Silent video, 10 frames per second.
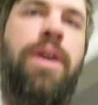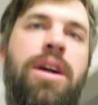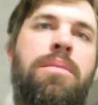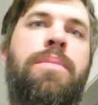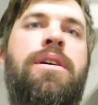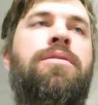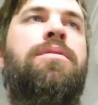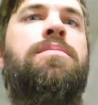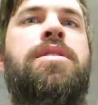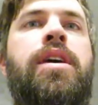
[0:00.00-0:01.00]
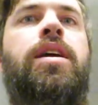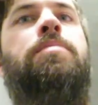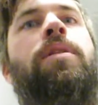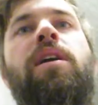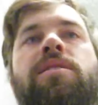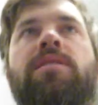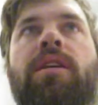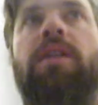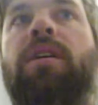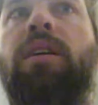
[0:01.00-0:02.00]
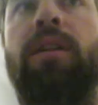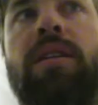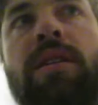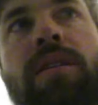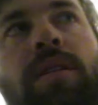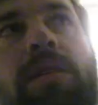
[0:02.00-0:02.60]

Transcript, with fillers: We got our bedroom set up last night.